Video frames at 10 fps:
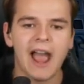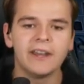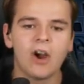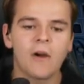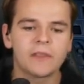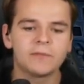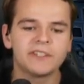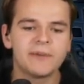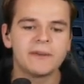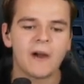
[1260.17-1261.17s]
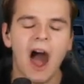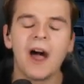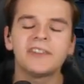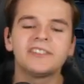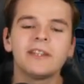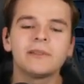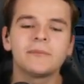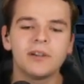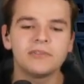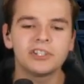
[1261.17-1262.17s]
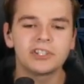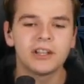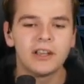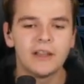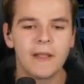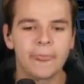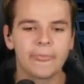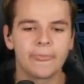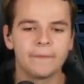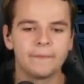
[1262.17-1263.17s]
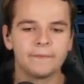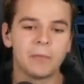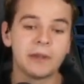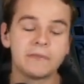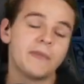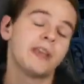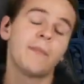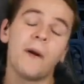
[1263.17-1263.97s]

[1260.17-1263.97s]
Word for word: I know this was a bit of an unstable approach. If we think